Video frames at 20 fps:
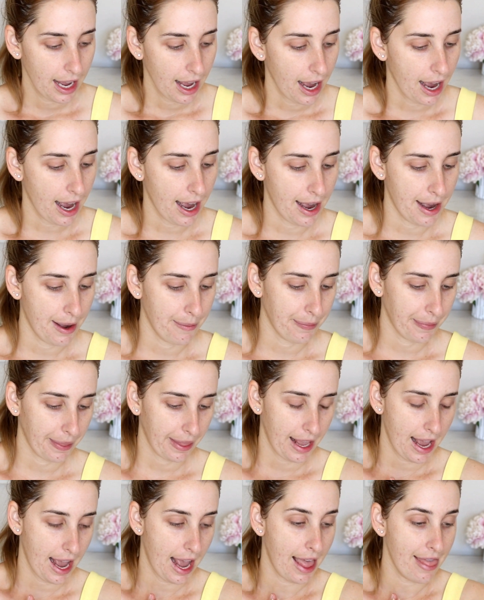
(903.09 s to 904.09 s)
And
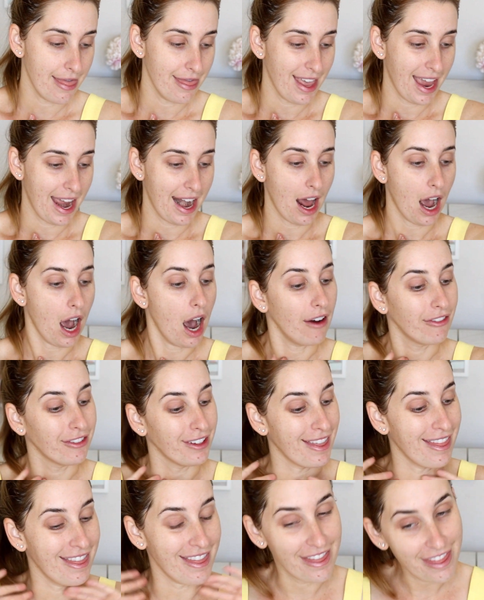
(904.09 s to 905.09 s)
then after
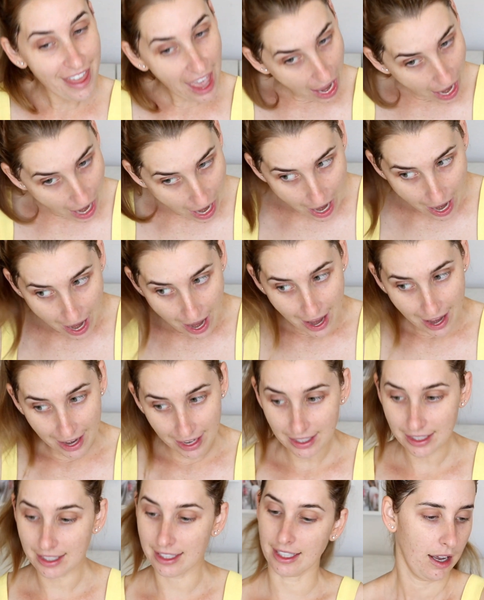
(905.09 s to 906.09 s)

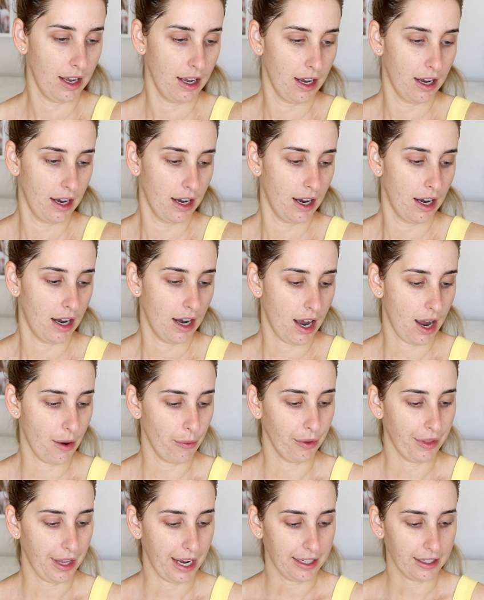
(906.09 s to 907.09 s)
that, I will
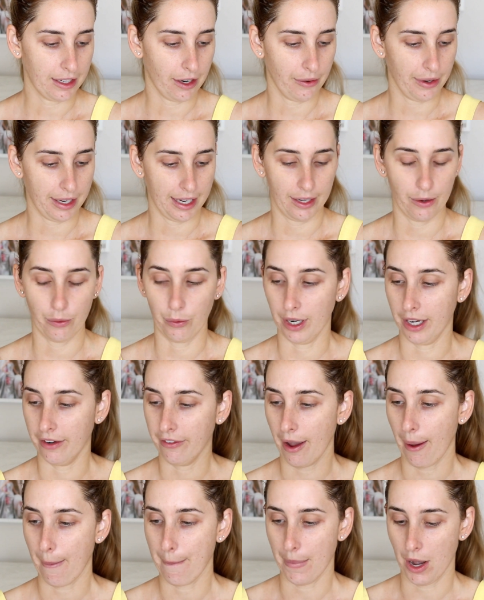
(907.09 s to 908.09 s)
then go in with
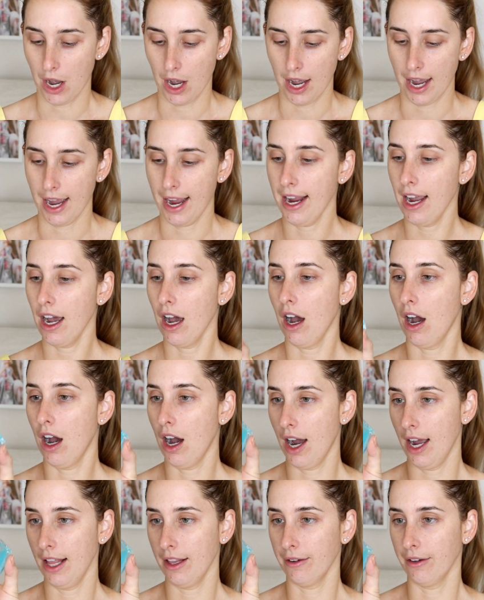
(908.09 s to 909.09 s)
my
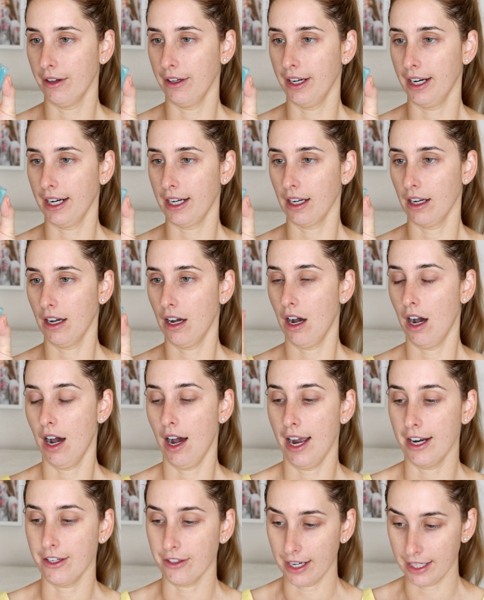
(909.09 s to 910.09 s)
Hyaluronic
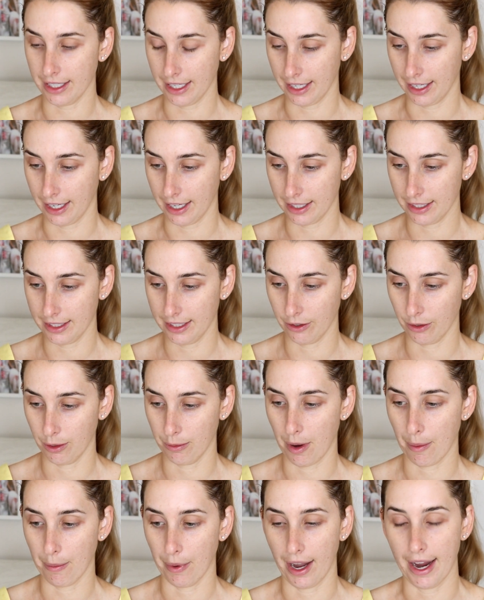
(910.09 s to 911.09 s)
Hydrating Serum
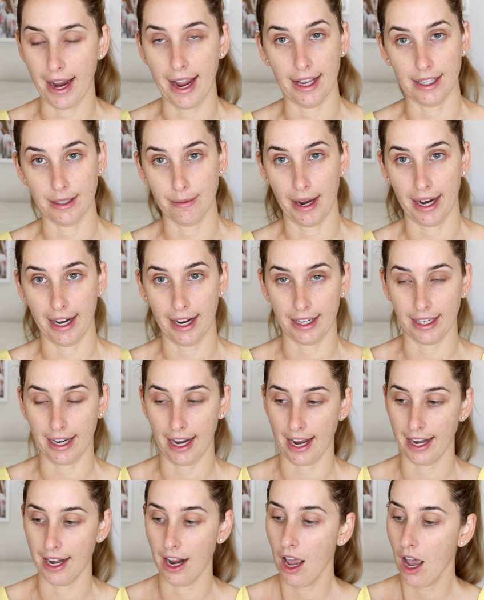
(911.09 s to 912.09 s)
by Esme
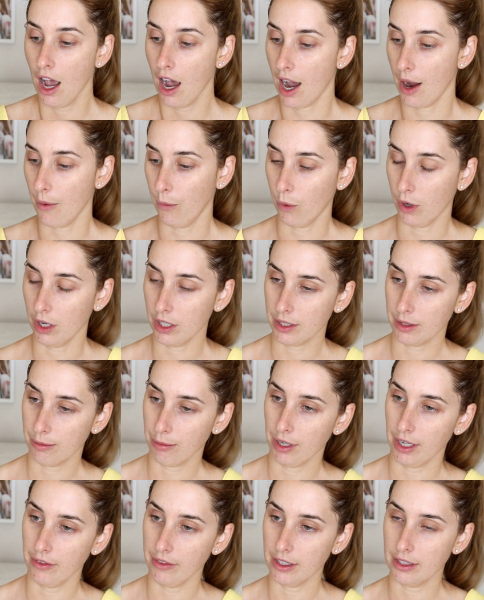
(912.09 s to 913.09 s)
again. I was
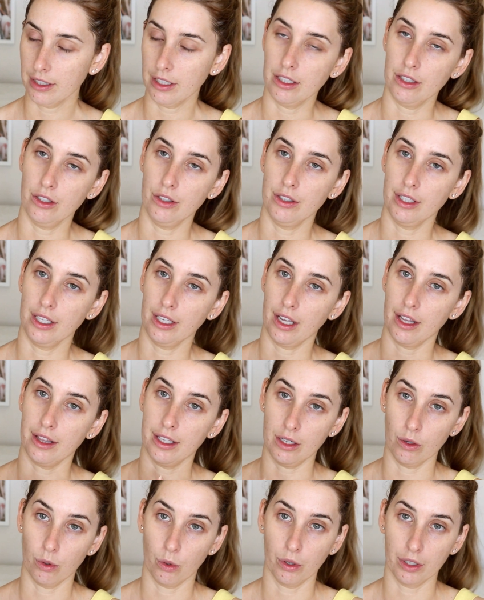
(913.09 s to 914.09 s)
previously using the
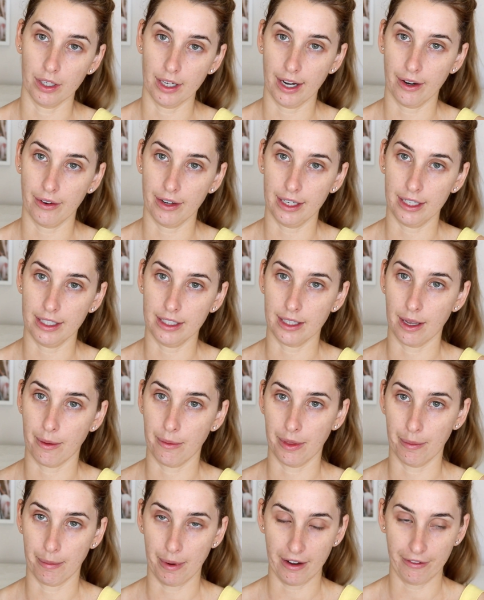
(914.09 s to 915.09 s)
Ordinaries,
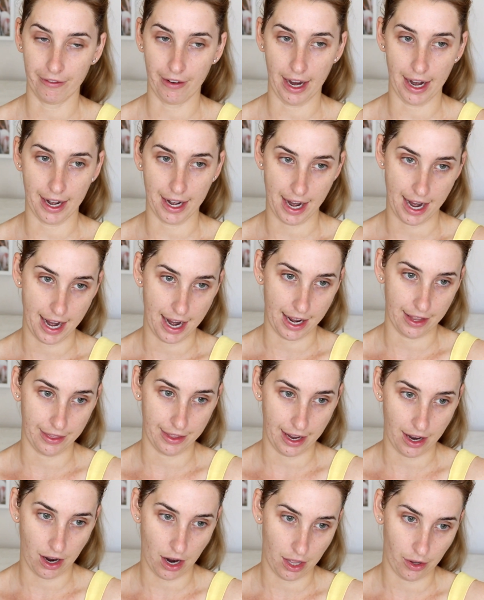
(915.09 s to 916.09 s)
the Buffet, and
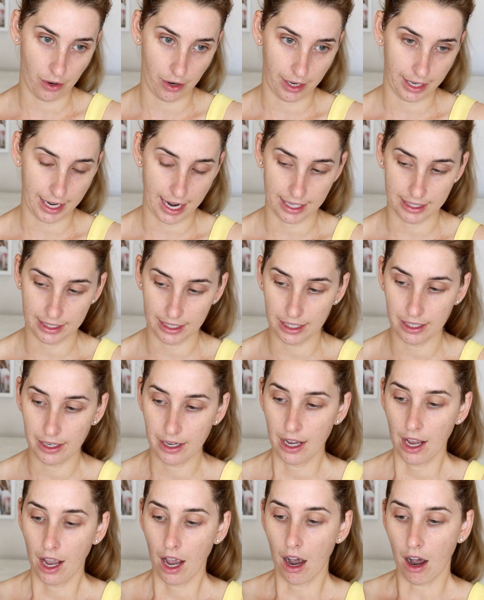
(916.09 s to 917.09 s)
their hyaluronic acid.
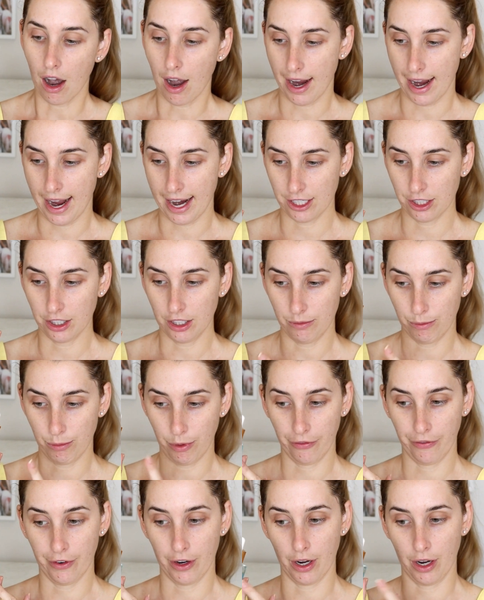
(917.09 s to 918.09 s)
I actually
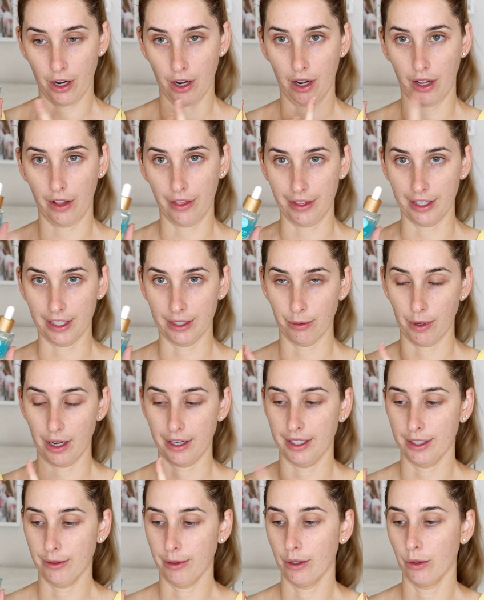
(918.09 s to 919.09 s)
prefer this one.
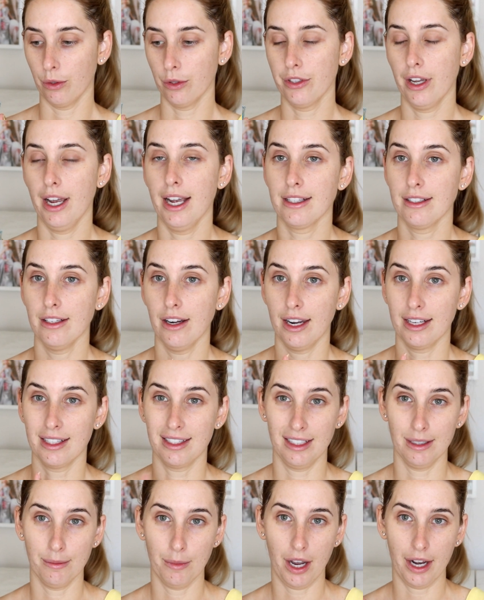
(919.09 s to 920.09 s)
This one also has
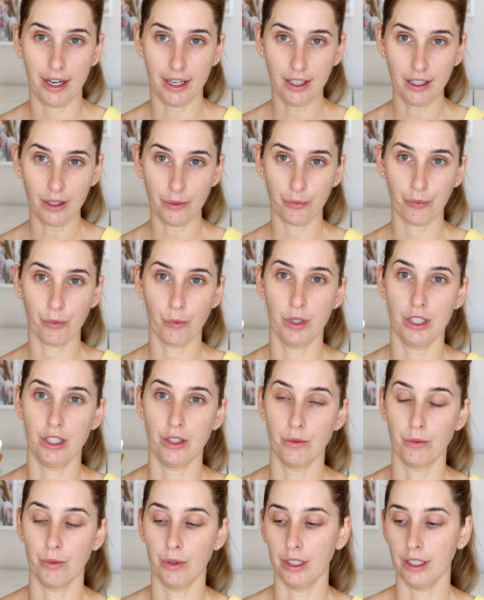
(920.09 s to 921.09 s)
niacinamide in it, which is
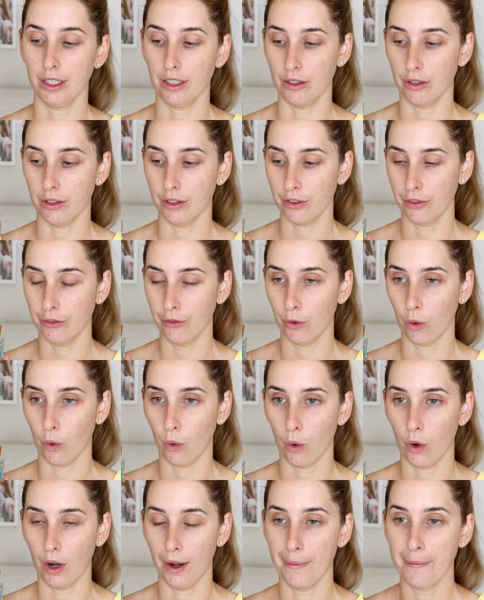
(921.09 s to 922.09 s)
really good
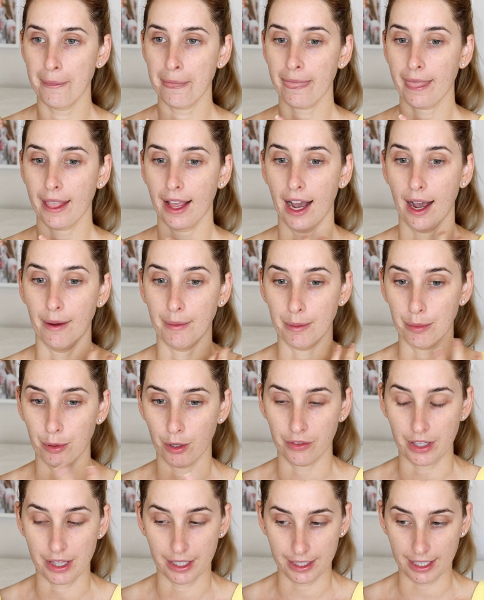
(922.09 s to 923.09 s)
for
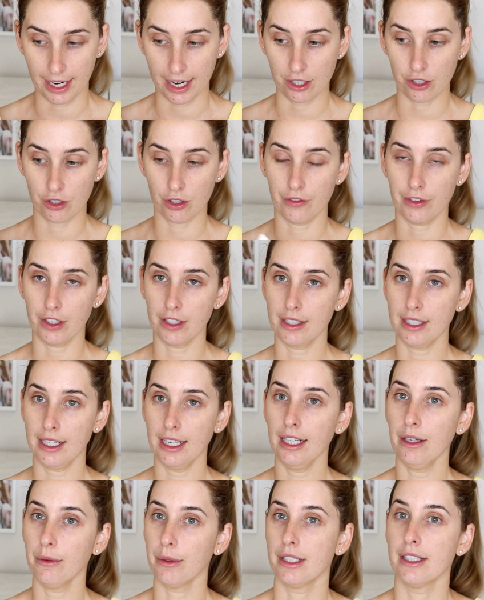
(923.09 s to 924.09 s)
improving the texture of your
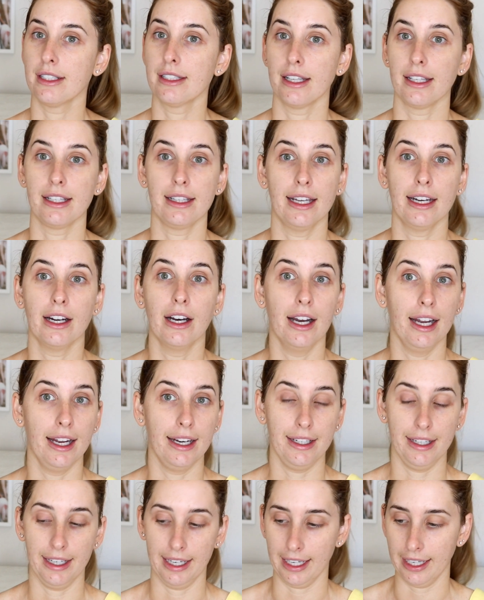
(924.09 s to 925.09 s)
skin, which is something that I
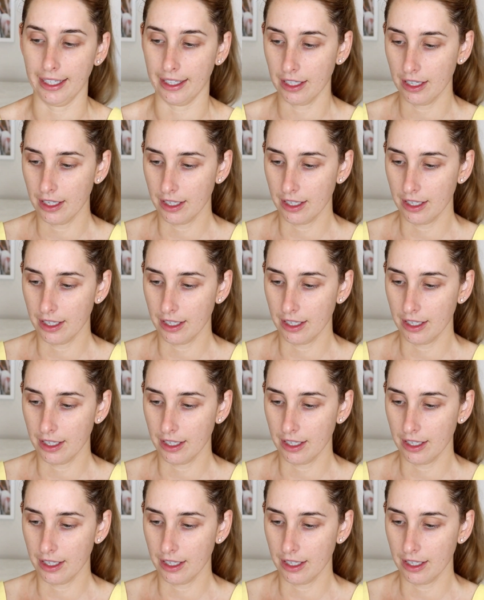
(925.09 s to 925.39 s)
need.